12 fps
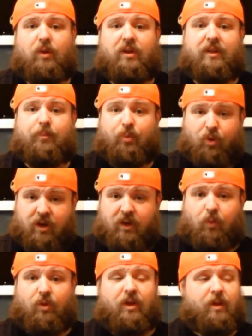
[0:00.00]
Willie
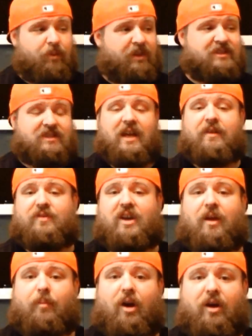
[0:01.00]
prequel and let's have
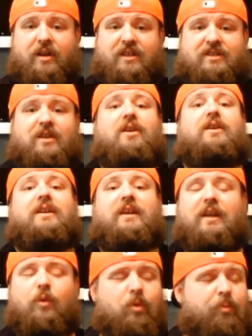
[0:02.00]
Tom Hardy star in
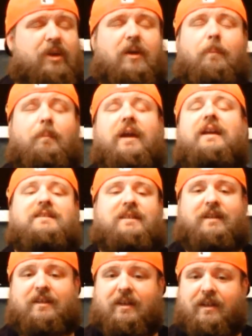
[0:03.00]
it. It would be
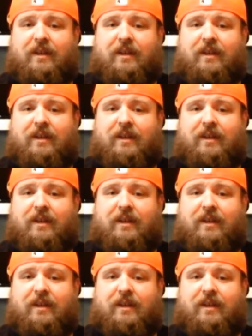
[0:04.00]
amazing.